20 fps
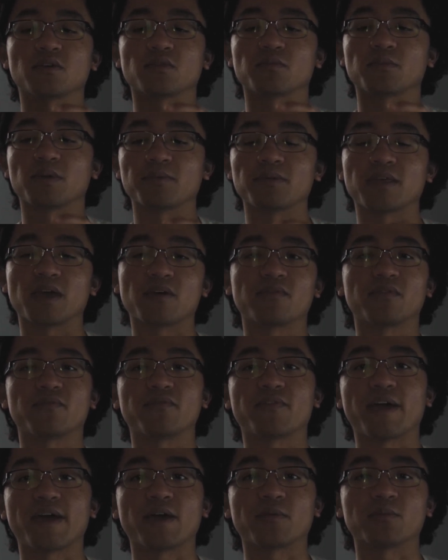maybe they have a
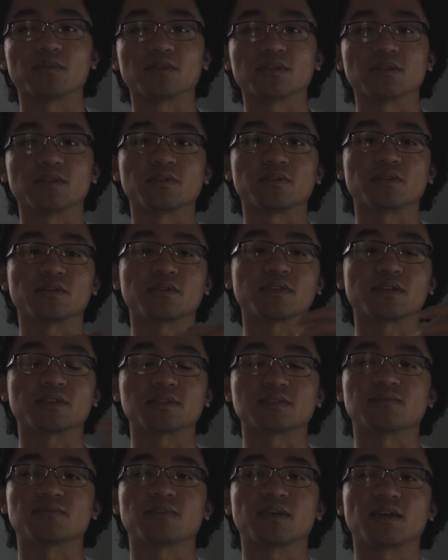family or things
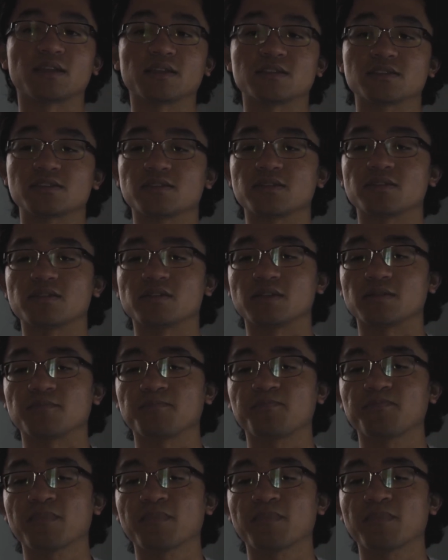of that nature, and